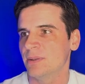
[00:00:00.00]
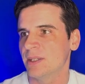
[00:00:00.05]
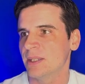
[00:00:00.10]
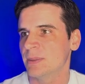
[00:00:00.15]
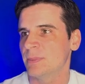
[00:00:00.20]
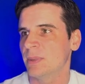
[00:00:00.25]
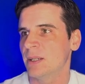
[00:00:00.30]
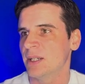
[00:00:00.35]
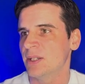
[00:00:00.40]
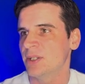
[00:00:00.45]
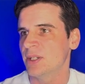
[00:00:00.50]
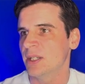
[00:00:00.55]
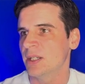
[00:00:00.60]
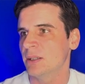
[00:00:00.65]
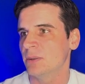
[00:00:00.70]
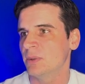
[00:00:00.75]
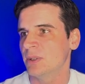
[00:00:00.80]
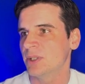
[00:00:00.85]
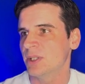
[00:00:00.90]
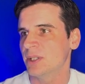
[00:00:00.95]
this page
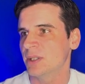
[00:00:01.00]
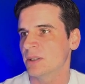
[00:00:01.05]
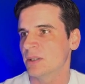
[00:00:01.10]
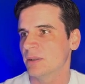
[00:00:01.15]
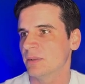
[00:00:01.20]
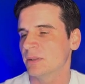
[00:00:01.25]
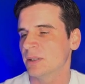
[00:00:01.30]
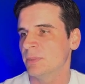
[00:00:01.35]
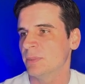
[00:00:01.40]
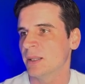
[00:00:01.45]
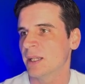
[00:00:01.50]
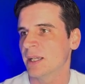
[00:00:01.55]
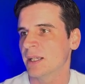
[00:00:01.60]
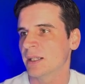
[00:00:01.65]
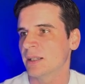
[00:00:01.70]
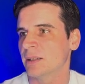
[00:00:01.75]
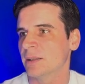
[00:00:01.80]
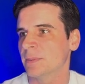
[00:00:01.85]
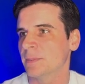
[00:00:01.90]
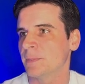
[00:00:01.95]
here, which is currently
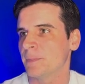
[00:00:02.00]
blank.